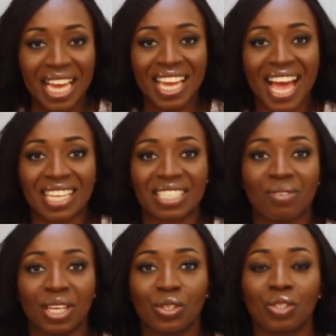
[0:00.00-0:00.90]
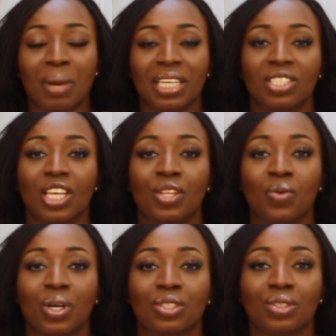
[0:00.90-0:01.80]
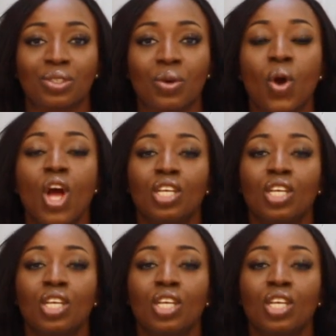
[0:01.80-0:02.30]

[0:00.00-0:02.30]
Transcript: Yes, if you are new to my channel, you know what to do.